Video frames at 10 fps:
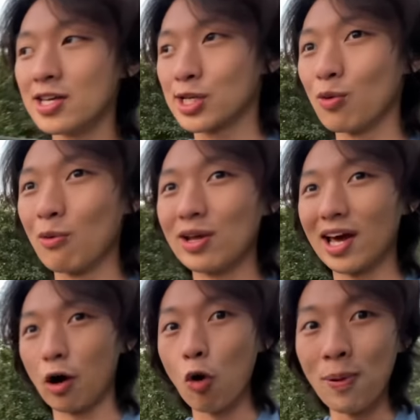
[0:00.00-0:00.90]
So when we
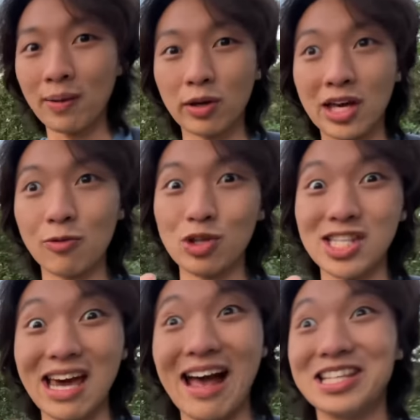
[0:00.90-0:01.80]
like open up the cake, we
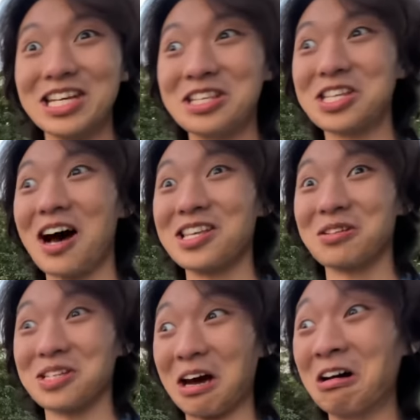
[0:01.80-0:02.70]
see ants inside. So
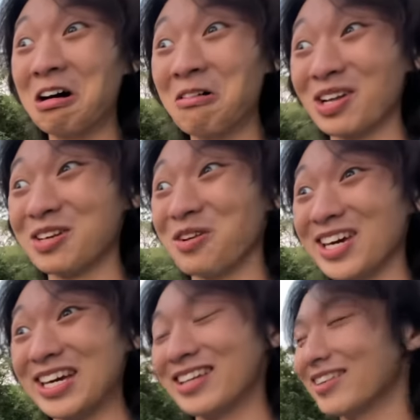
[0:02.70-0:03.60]
it's like, oh, what do
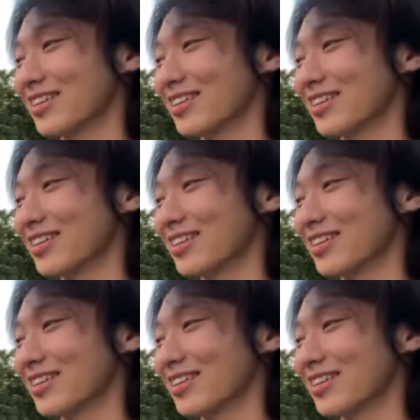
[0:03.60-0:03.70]
we eat, you